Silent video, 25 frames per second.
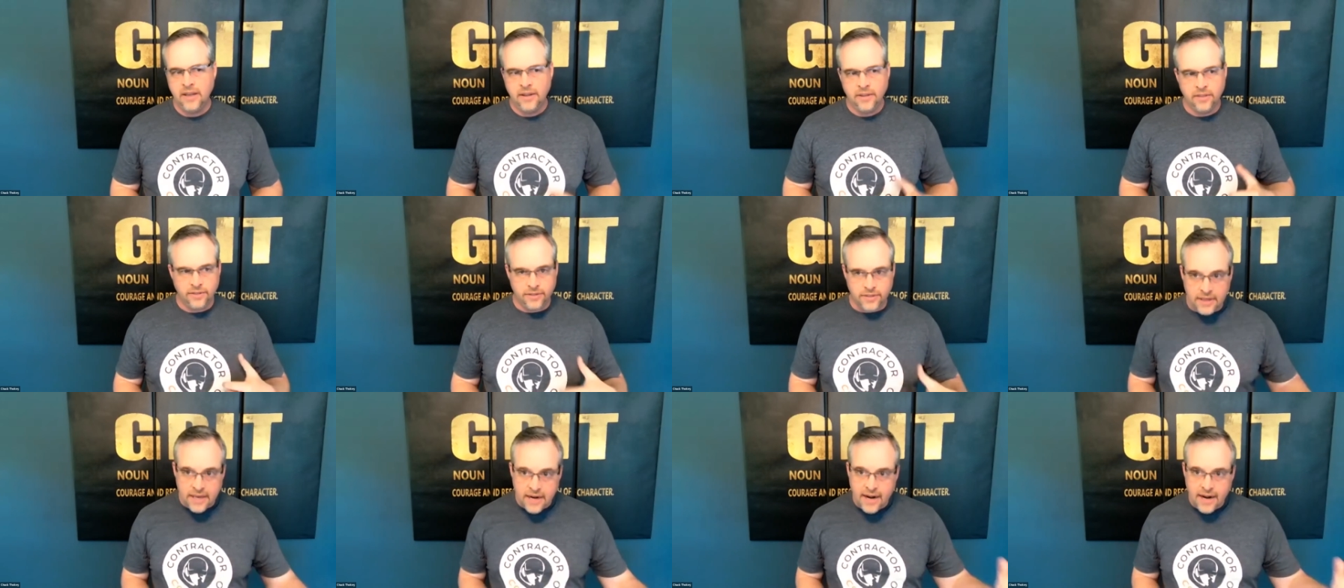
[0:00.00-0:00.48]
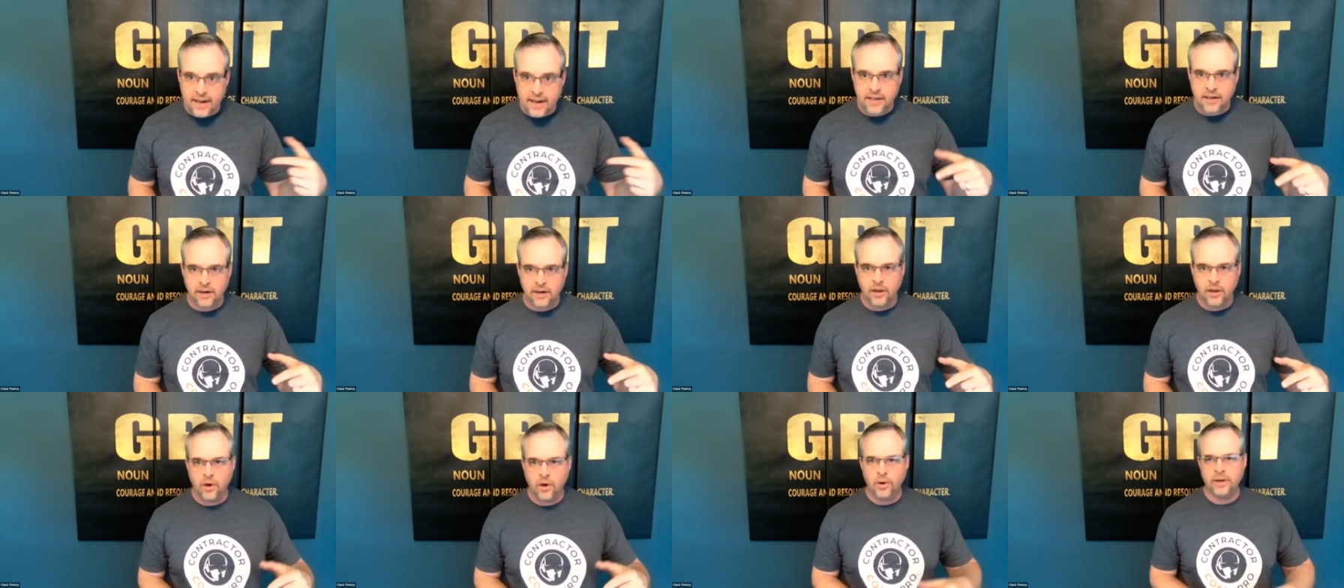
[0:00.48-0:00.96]
Then I
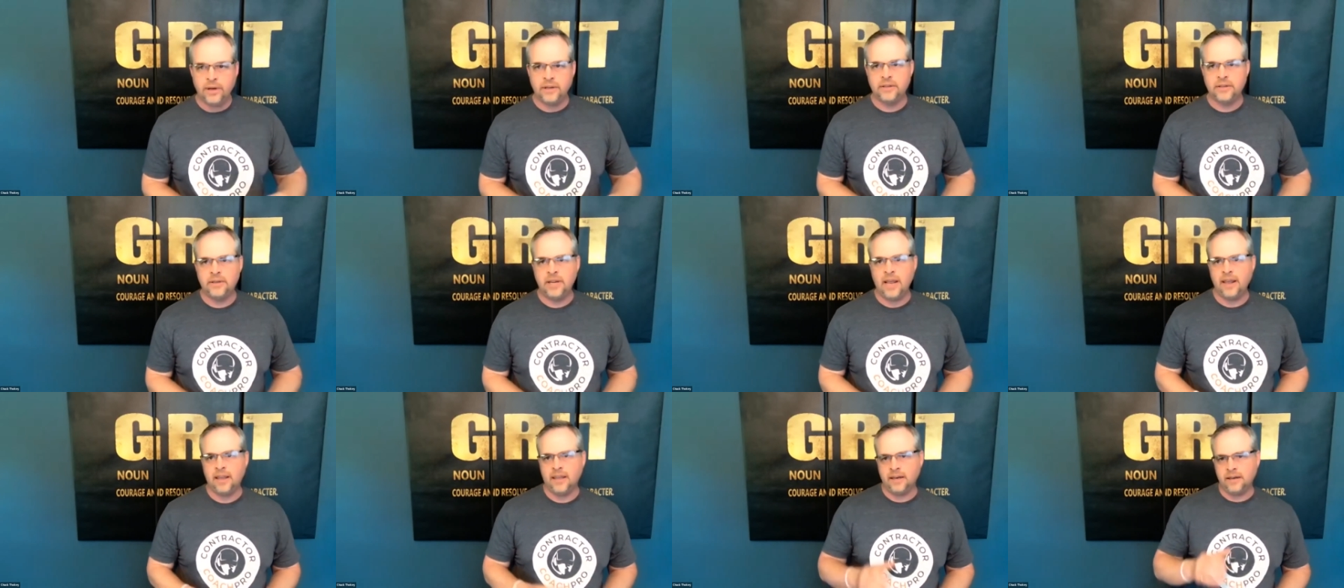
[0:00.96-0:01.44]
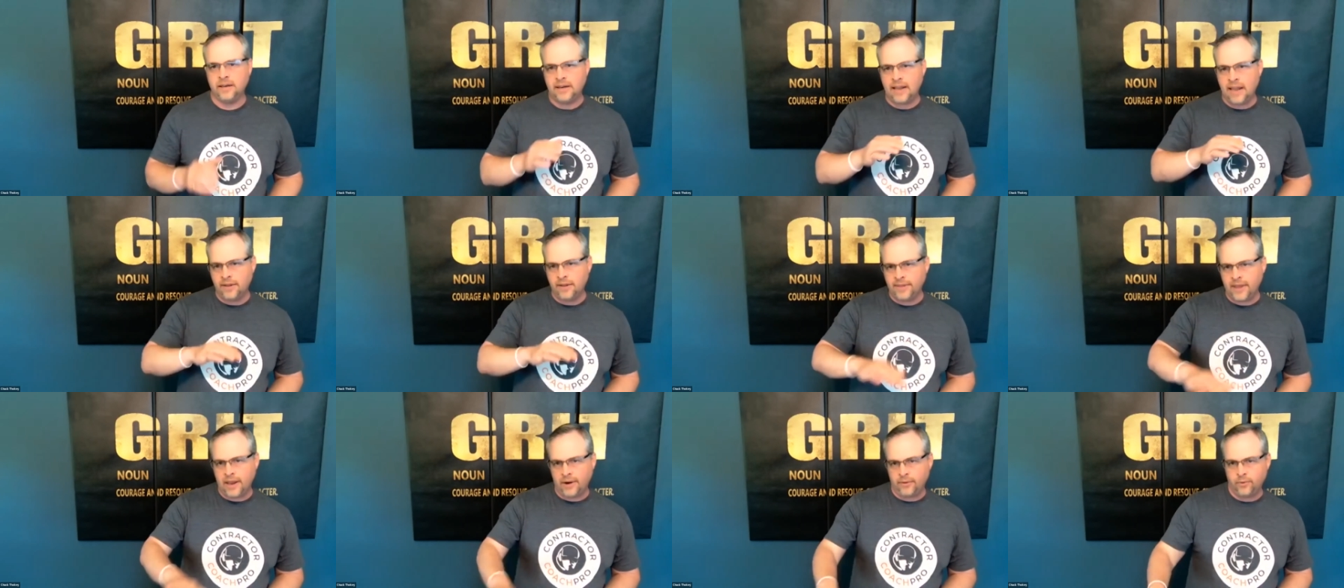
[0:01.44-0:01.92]
can go and take it
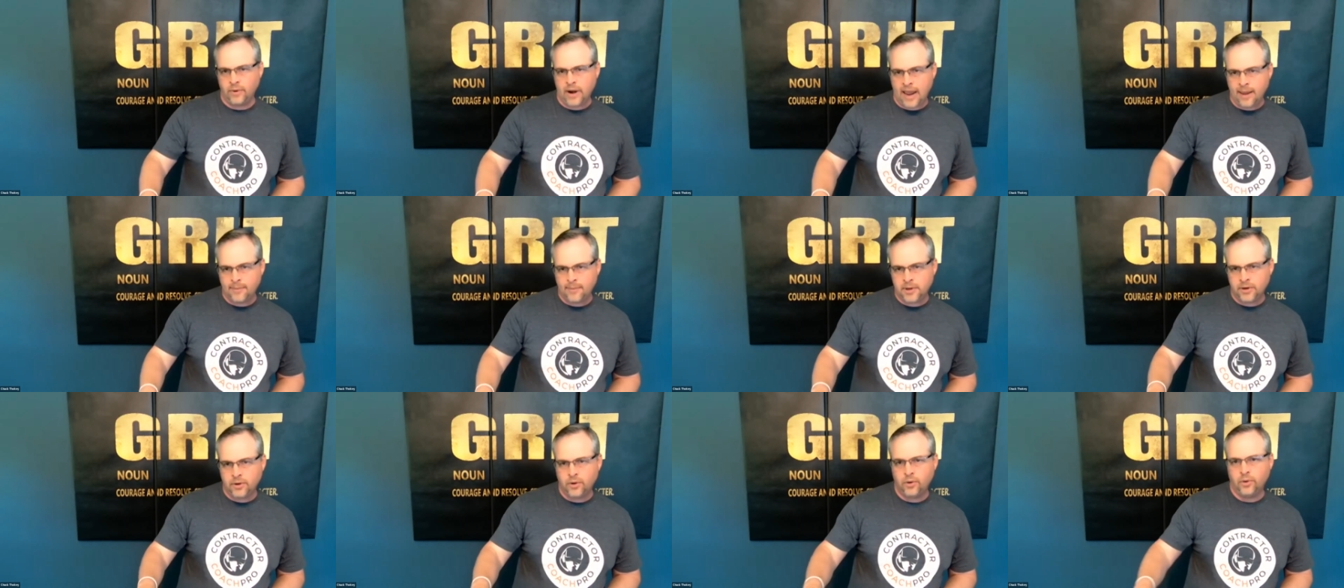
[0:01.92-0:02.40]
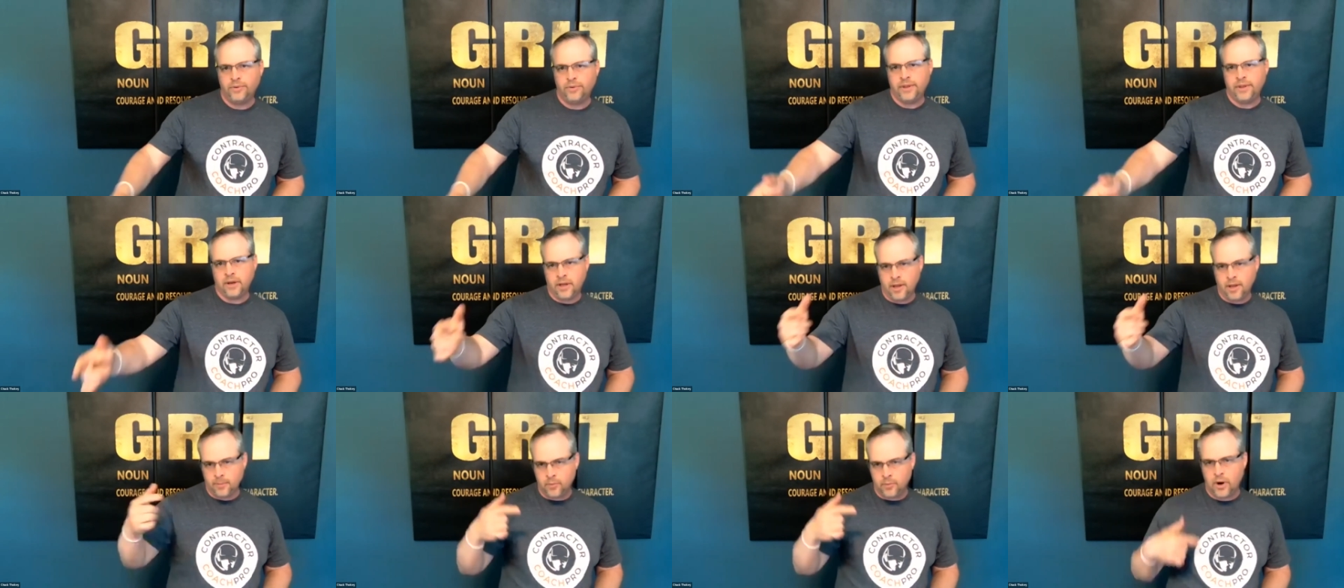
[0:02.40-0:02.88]
down that rabbit hole and
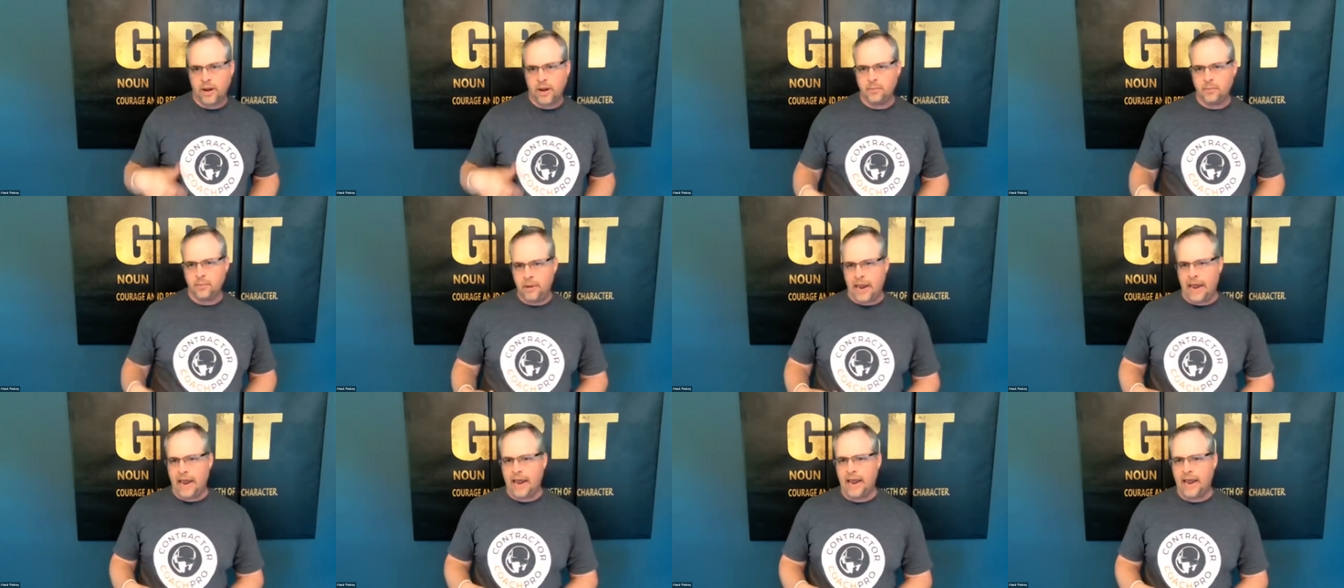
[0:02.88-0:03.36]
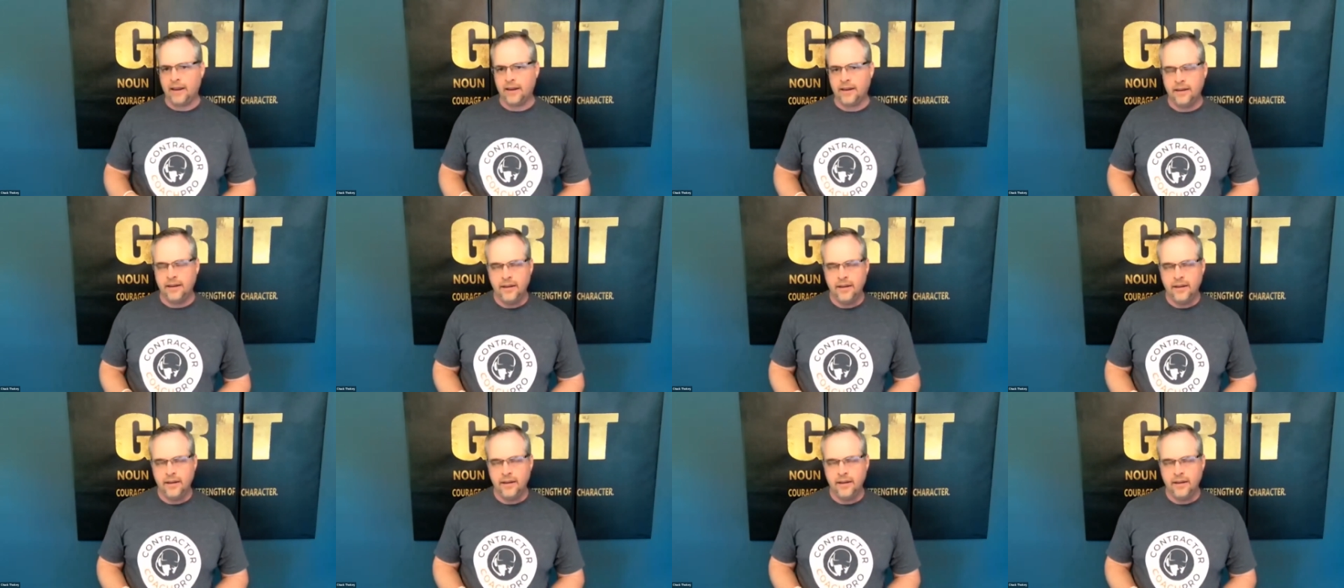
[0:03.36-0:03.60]
then come right back.